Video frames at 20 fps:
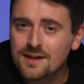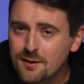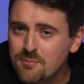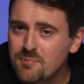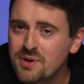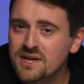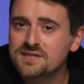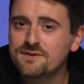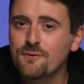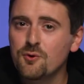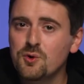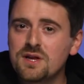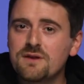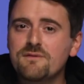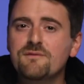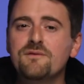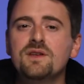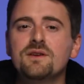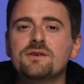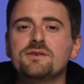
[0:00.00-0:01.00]
like Pix four D
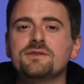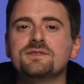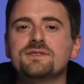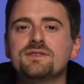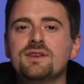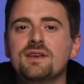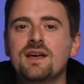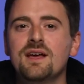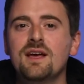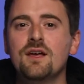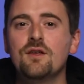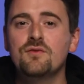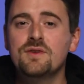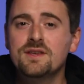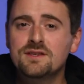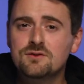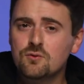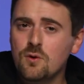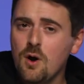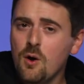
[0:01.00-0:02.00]
Fields,
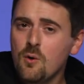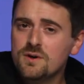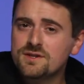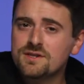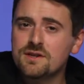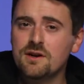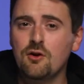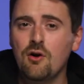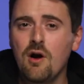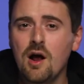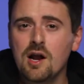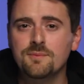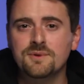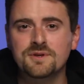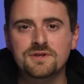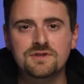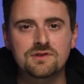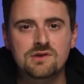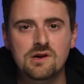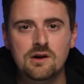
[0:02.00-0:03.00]
these growers and
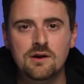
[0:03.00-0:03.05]
agronomists